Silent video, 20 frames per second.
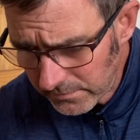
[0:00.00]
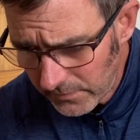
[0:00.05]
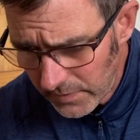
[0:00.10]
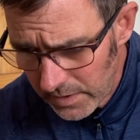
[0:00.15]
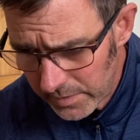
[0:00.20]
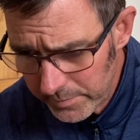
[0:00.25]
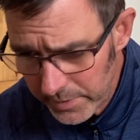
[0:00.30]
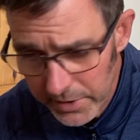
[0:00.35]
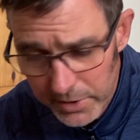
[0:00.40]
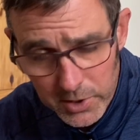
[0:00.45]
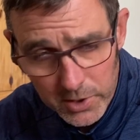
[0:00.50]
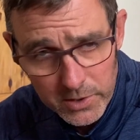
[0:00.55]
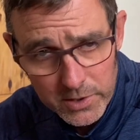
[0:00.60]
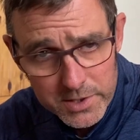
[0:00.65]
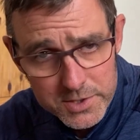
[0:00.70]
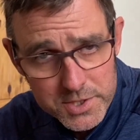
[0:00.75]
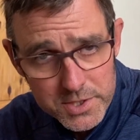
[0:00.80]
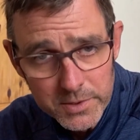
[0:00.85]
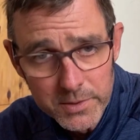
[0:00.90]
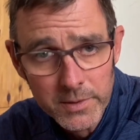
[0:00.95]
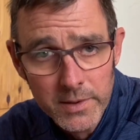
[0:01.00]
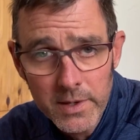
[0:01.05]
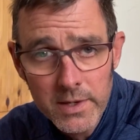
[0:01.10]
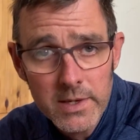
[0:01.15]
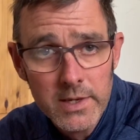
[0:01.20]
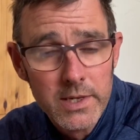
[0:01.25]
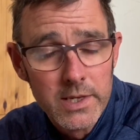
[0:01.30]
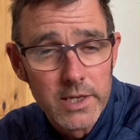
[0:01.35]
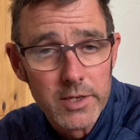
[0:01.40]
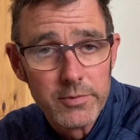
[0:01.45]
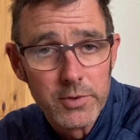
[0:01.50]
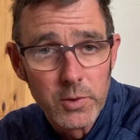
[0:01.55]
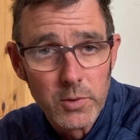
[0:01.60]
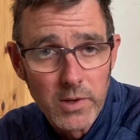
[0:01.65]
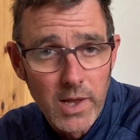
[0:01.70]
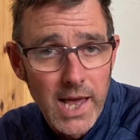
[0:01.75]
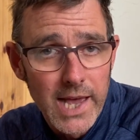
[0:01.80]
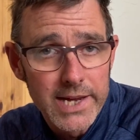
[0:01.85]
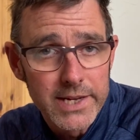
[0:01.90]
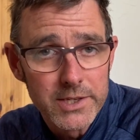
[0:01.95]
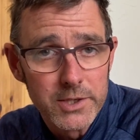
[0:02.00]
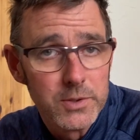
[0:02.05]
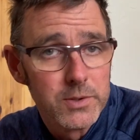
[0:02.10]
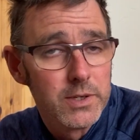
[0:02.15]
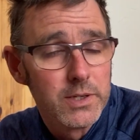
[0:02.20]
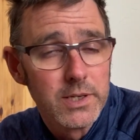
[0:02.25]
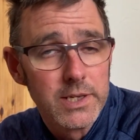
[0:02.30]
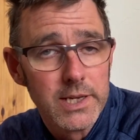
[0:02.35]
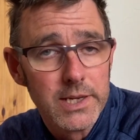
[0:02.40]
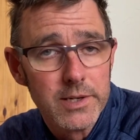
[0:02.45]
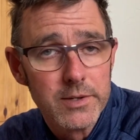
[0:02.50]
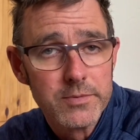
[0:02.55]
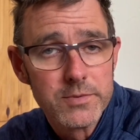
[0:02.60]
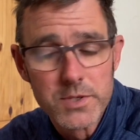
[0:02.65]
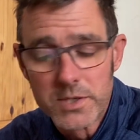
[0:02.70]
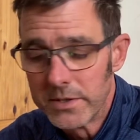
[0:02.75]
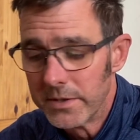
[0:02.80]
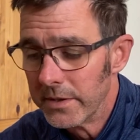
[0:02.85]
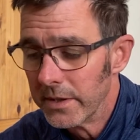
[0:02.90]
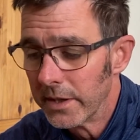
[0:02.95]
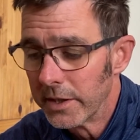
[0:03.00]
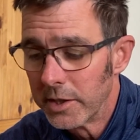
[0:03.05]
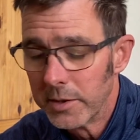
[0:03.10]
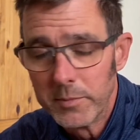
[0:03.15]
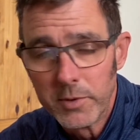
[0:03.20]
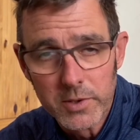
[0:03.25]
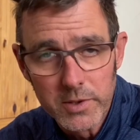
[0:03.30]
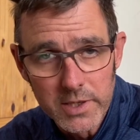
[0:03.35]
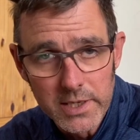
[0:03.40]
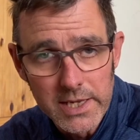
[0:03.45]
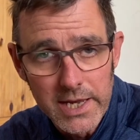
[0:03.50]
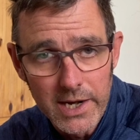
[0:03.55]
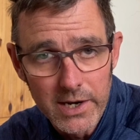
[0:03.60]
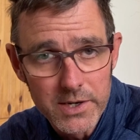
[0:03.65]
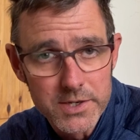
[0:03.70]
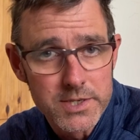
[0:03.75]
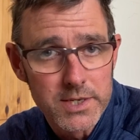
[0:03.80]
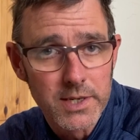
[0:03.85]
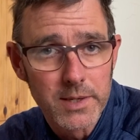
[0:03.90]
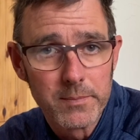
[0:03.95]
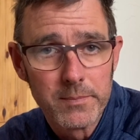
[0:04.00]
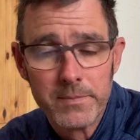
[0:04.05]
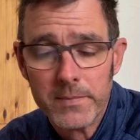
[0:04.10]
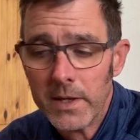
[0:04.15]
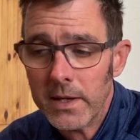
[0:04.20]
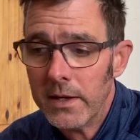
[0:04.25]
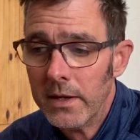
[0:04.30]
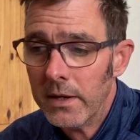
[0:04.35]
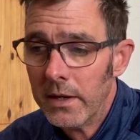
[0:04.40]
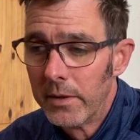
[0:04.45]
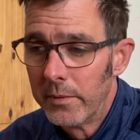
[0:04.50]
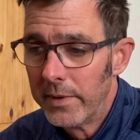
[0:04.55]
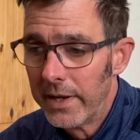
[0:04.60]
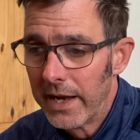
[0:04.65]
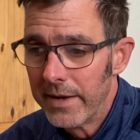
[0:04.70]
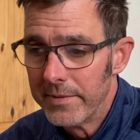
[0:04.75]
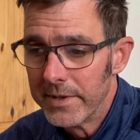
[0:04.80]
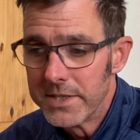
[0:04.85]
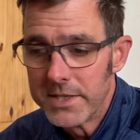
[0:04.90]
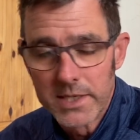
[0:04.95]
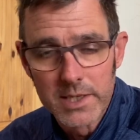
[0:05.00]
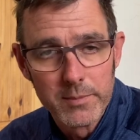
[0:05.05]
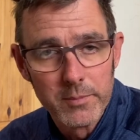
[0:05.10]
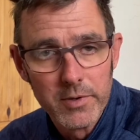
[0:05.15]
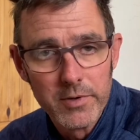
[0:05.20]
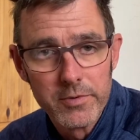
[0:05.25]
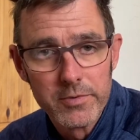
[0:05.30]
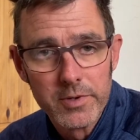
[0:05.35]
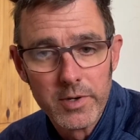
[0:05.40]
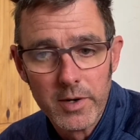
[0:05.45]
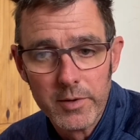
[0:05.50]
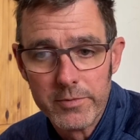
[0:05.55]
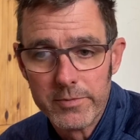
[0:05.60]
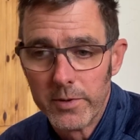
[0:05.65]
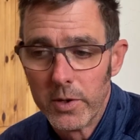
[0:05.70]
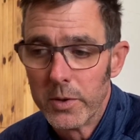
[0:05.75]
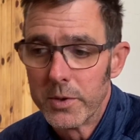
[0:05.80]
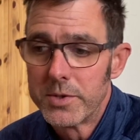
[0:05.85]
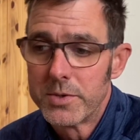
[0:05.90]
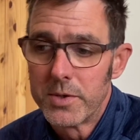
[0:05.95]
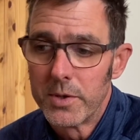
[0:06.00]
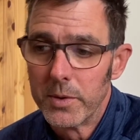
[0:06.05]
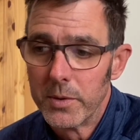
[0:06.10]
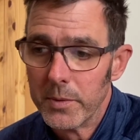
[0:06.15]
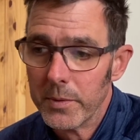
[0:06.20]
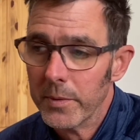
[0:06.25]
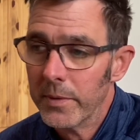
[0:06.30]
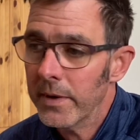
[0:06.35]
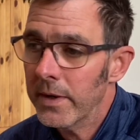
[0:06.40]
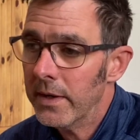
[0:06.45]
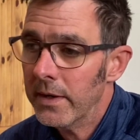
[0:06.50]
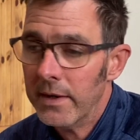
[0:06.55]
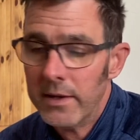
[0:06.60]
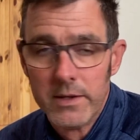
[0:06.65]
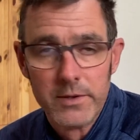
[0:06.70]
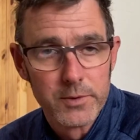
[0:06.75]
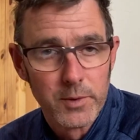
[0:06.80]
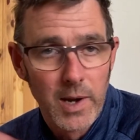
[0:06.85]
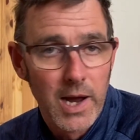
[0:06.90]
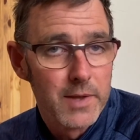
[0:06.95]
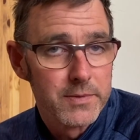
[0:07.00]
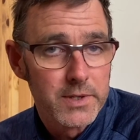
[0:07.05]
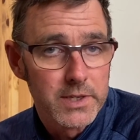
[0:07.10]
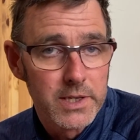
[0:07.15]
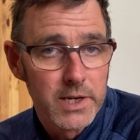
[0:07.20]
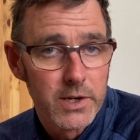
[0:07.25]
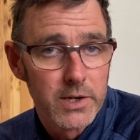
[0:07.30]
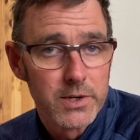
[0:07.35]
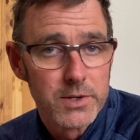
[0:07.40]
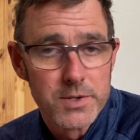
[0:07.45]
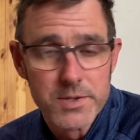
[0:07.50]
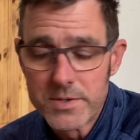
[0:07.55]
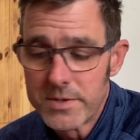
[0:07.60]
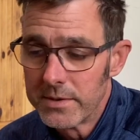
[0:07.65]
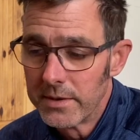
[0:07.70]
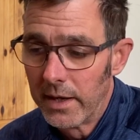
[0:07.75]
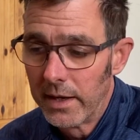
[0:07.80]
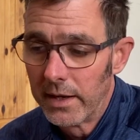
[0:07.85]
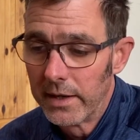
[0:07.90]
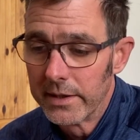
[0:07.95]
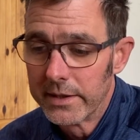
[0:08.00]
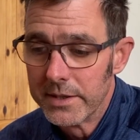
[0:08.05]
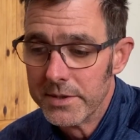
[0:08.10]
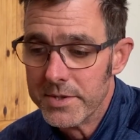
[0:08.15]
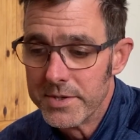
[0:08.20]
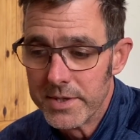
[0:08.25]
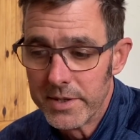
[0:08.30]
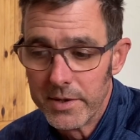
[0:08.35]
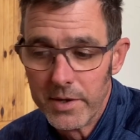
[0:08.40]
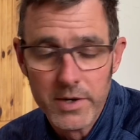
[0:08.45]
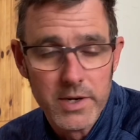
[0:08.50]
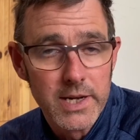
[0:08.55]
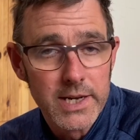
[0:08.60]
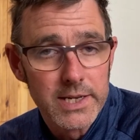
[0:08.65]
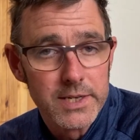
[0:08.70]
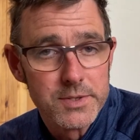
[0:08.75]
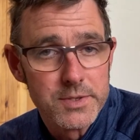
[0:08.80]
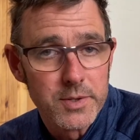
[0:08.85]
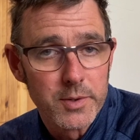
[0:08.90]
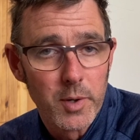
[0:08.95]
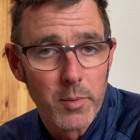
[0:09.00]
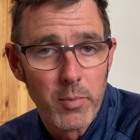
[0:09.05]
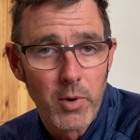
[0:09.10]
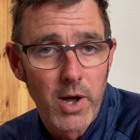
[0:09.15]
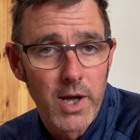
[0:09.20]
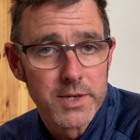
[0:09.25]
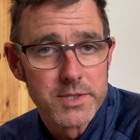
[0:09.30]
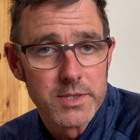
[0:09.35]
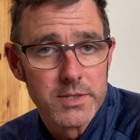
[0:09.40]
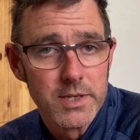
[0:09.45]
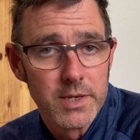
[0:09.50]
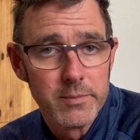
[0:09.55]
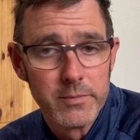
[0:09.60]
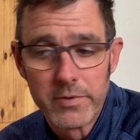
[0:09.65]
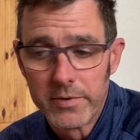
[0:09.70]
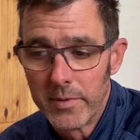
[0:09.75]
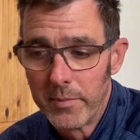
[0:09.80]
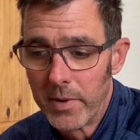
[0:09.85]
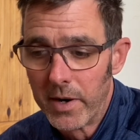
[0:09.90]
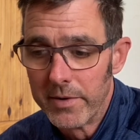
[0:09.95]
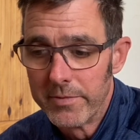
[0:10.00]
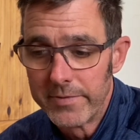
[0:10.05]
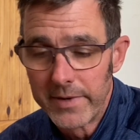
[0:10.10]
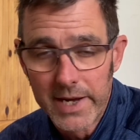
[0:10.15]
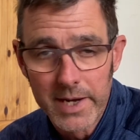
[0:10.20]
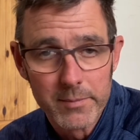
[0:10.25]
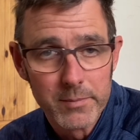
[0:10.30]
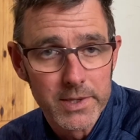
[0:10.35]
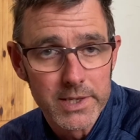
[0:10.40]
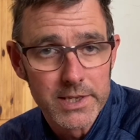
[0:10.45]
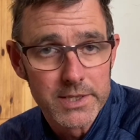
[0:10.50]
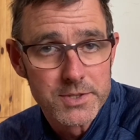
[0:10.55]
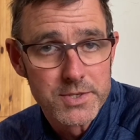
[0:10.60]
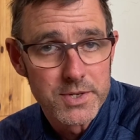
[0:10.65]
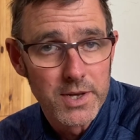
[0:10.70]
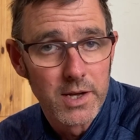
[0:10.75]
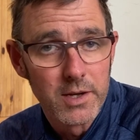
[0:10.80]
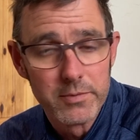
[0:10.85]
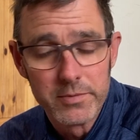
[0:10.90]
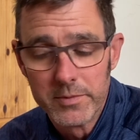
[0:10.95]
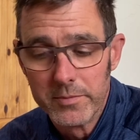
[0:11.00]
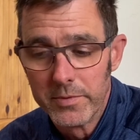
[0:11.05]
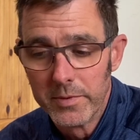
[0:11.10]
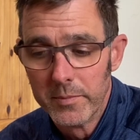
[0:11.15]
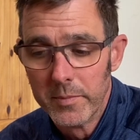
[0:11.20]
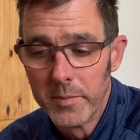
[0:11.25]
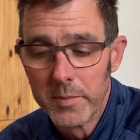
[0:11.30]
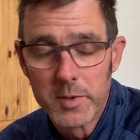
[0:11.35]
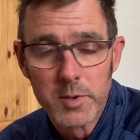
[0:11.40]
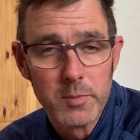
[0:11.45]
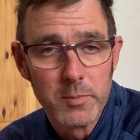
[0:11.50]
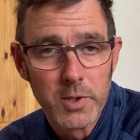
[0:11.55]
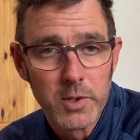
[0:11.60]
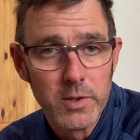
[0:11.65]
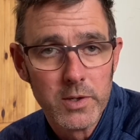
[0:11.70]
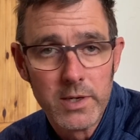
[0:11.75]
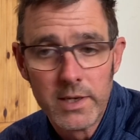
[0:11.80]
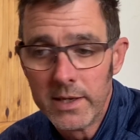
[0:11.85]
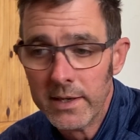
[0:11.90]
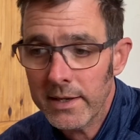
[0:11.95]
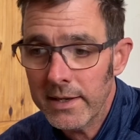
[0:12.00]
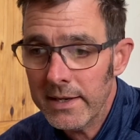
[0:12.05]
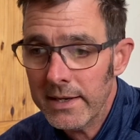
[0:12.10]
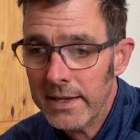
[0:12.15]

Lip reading: let me encourage you, if you'd like, you can give to the community care team. We have a team of folks who, throughout the years, consider needs that are brought to them from our family itself and from the community,